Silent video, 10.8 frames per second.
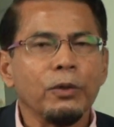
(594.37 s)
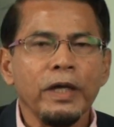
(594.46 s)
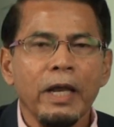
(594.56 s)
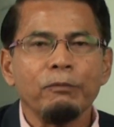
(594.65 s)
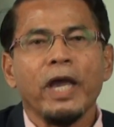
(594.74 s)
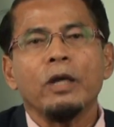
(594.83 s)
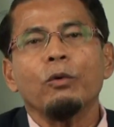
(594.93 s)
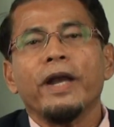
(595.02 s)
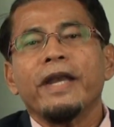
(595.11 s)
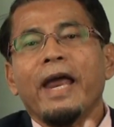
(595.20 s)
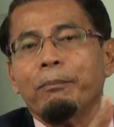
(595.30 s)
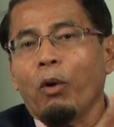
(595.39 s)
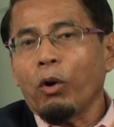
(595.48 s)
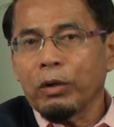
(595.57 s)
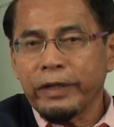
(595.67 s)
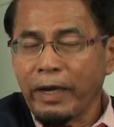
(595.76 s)
Okay, then we can do a
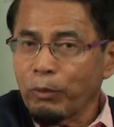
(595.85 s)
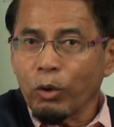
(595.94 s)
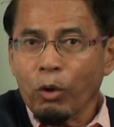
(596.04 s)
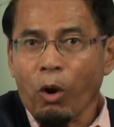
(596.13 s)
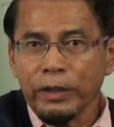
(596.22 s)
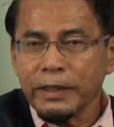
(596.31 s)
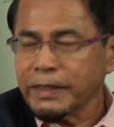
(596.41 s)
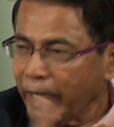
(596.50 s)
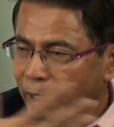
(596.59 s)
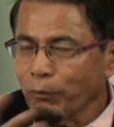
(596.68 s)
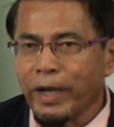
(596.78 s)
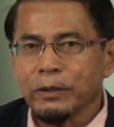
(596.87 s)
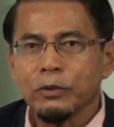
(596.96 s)
netball court, the second one.